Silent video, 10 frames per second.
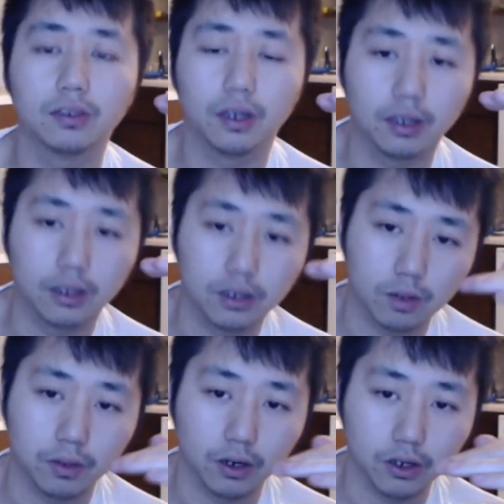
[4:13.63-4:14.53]
and then some
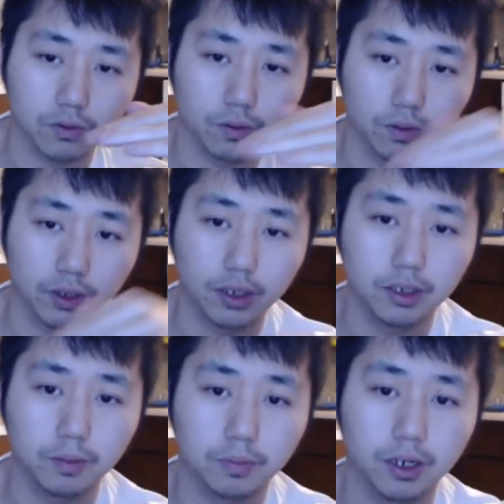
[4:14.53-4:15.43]
parts were really
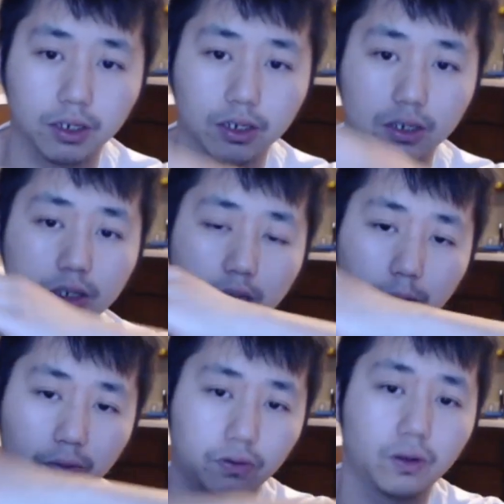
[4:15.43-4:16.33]
deep, and it just
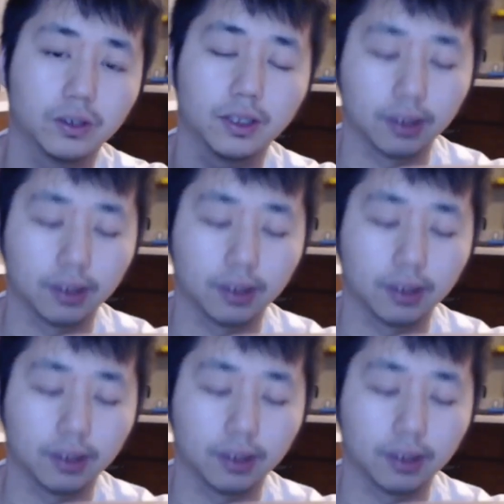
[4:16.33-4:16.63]
kept flowing like